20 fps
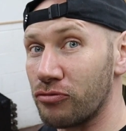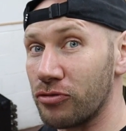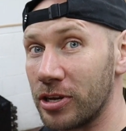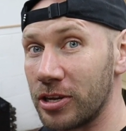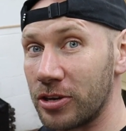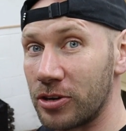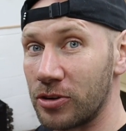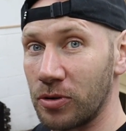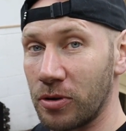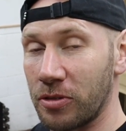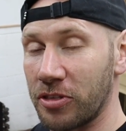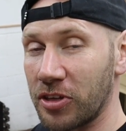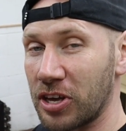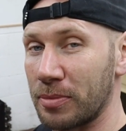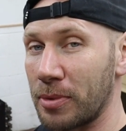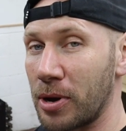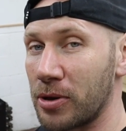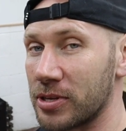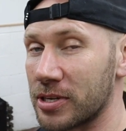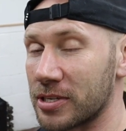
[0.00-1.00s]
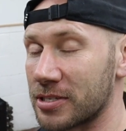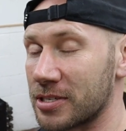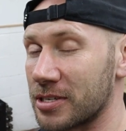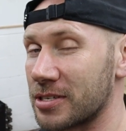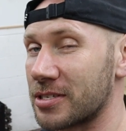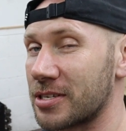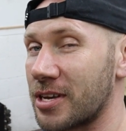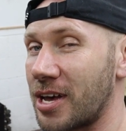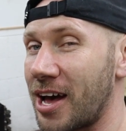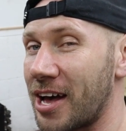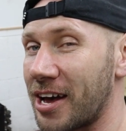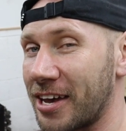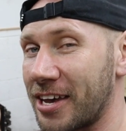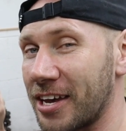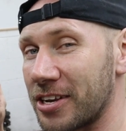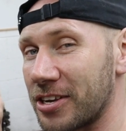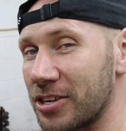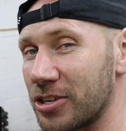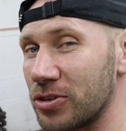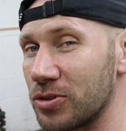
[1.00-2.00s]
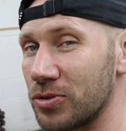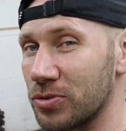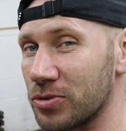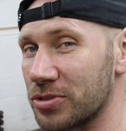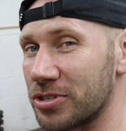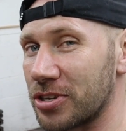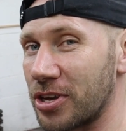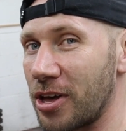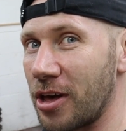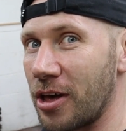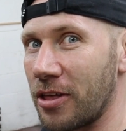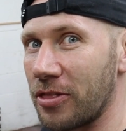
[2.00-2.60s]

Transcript: the really cool thing about this is I get to use